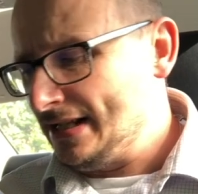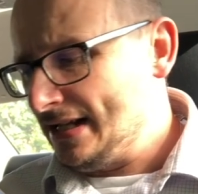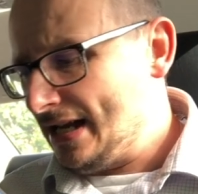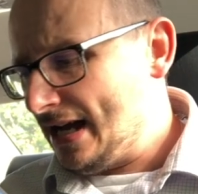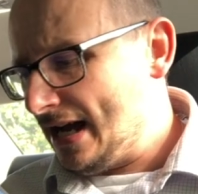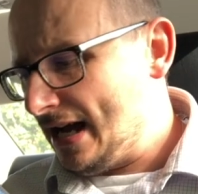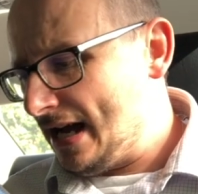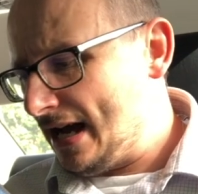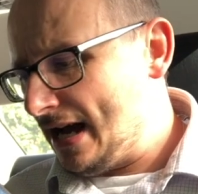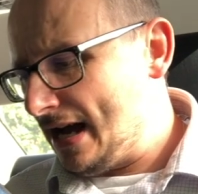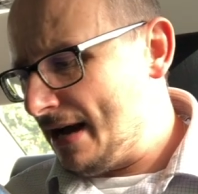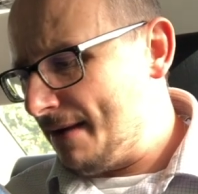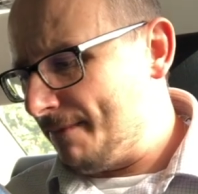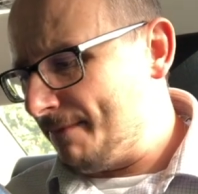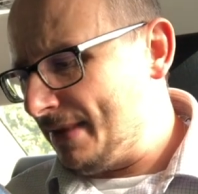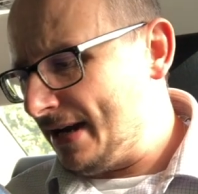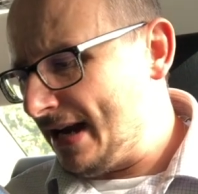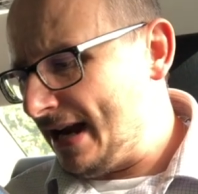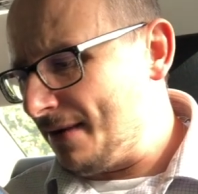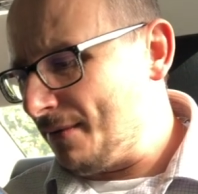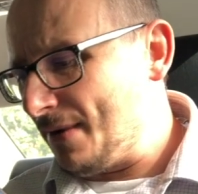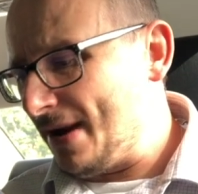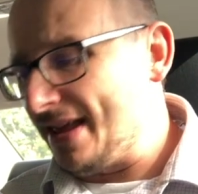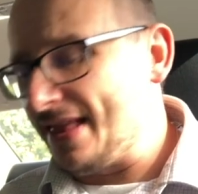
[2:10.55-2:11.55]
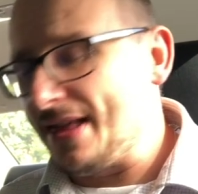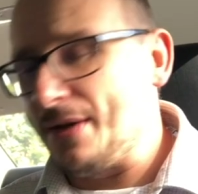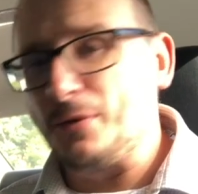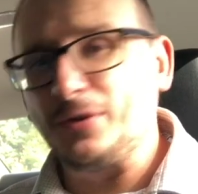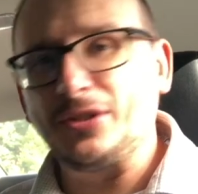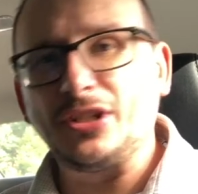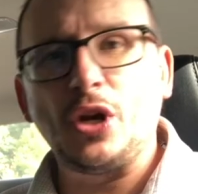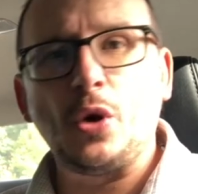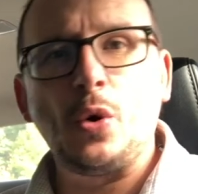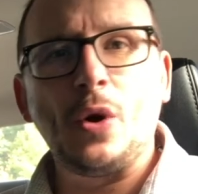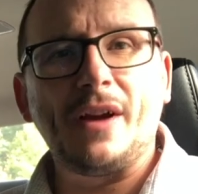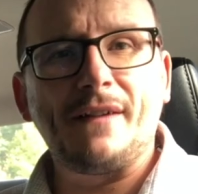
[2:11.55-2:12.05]
But anyway, there was
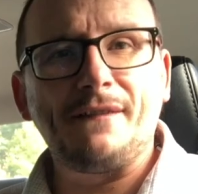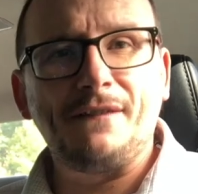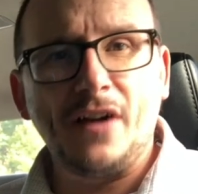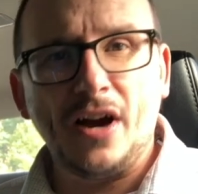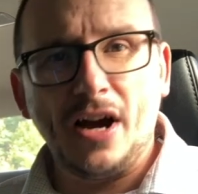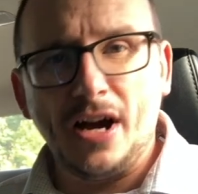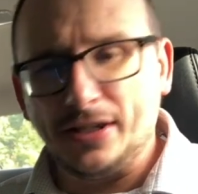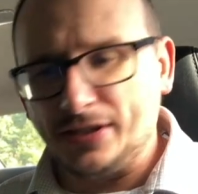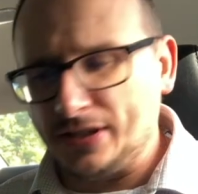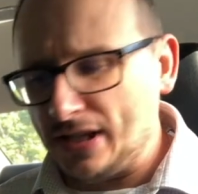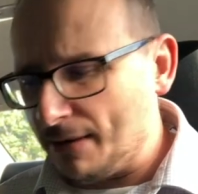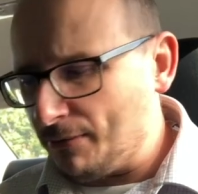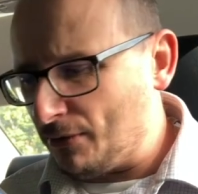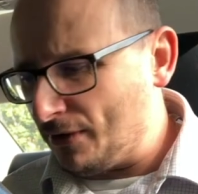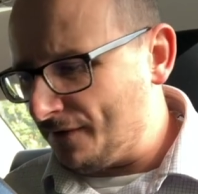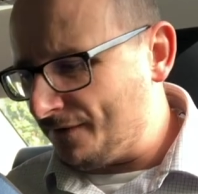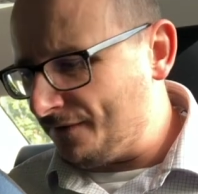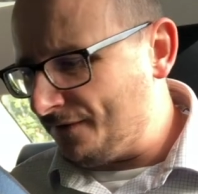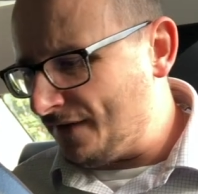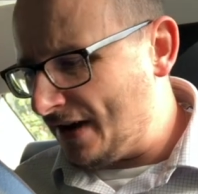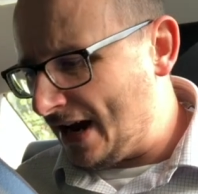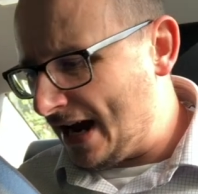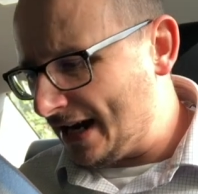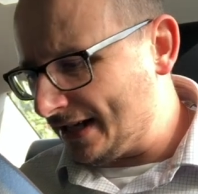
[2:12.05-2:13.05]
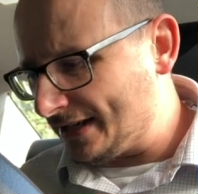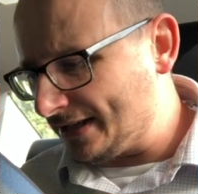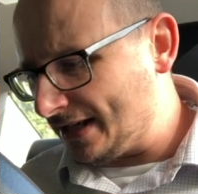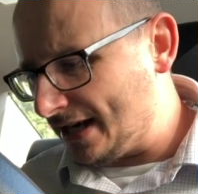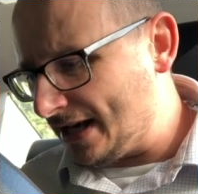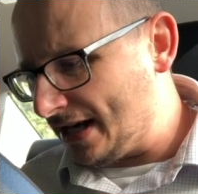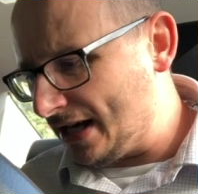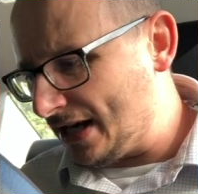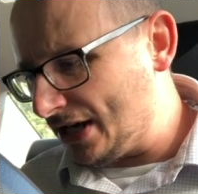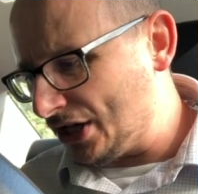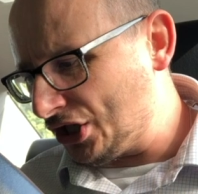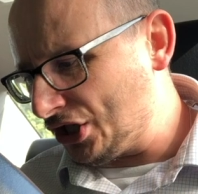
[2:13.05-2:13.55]
a quick fire double. In fact,
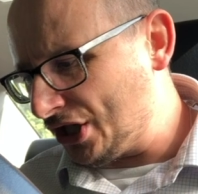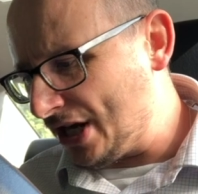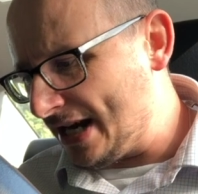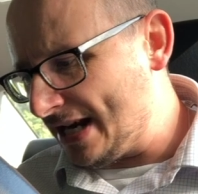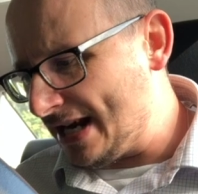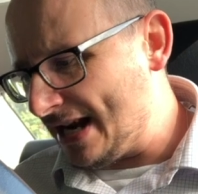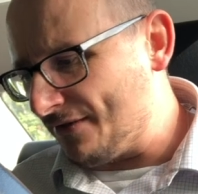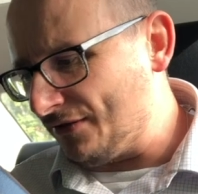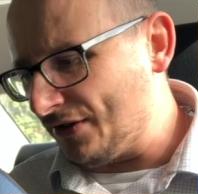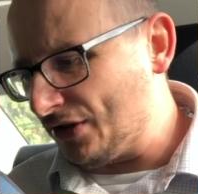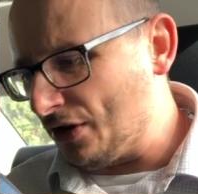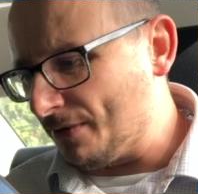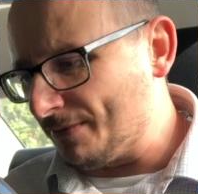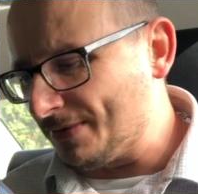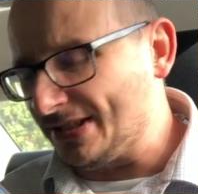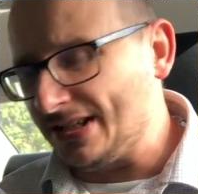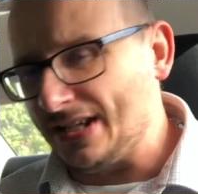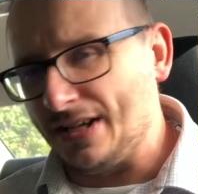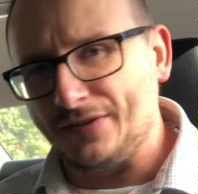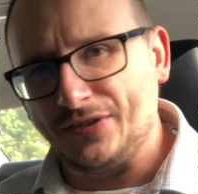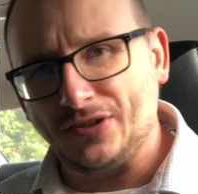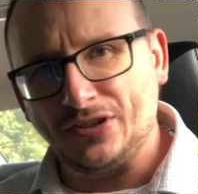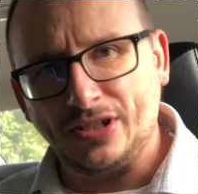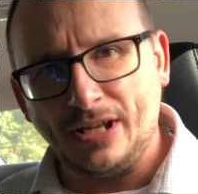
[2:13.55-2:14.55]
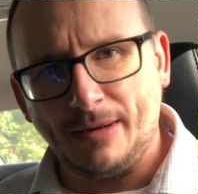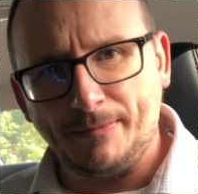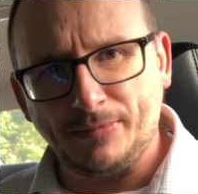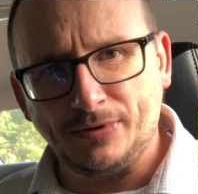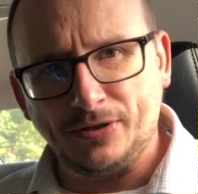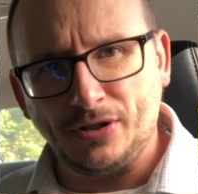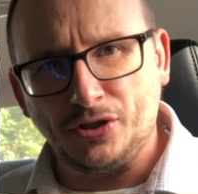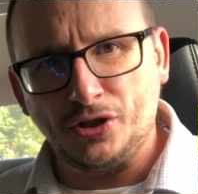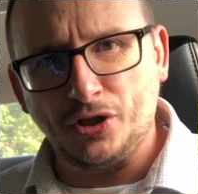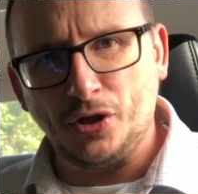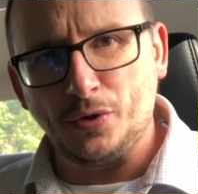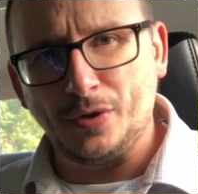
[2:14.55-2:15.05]
Shane Lavery got himself
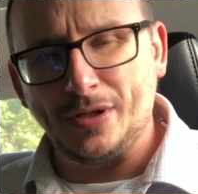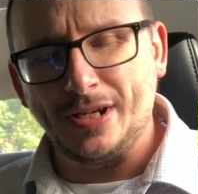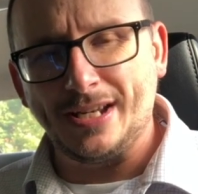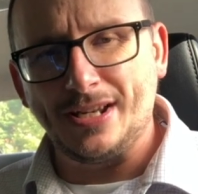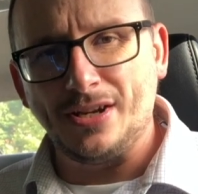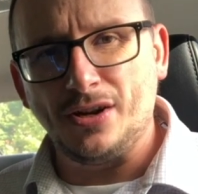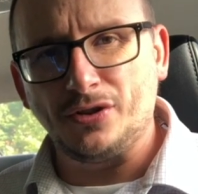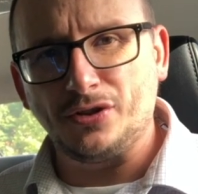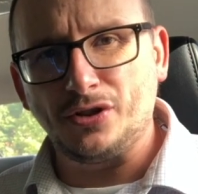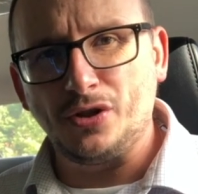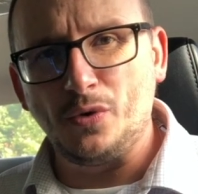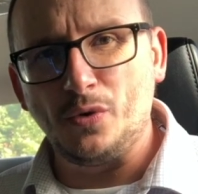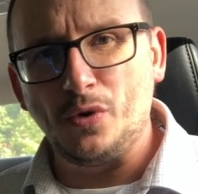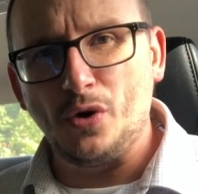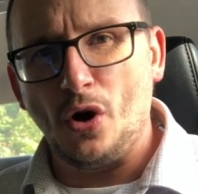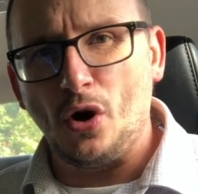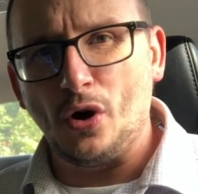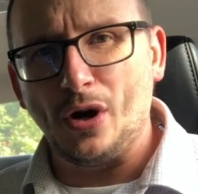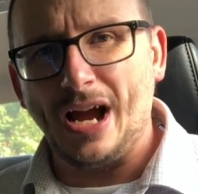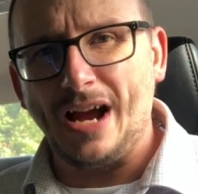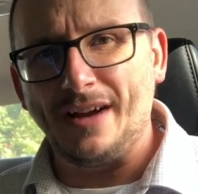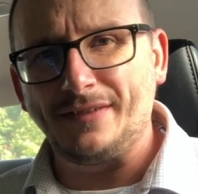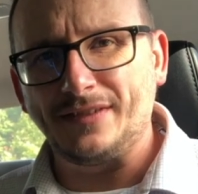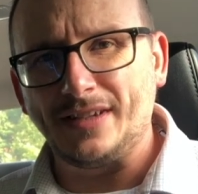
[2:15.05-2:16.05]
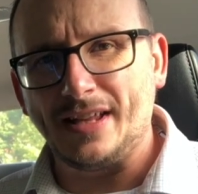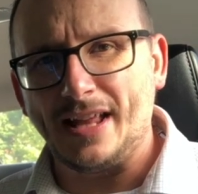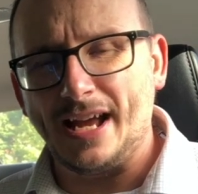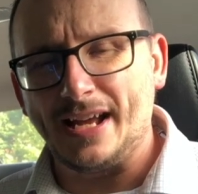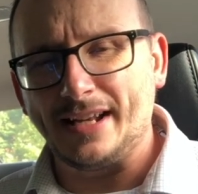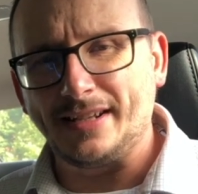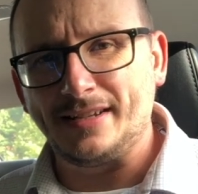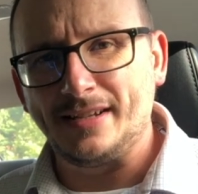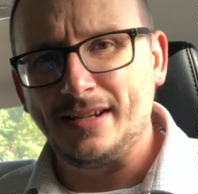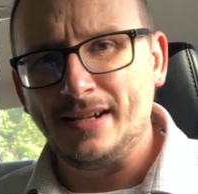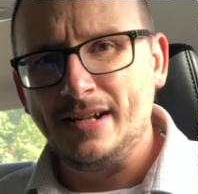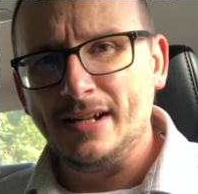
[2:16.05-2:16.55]
substituted not too long after that,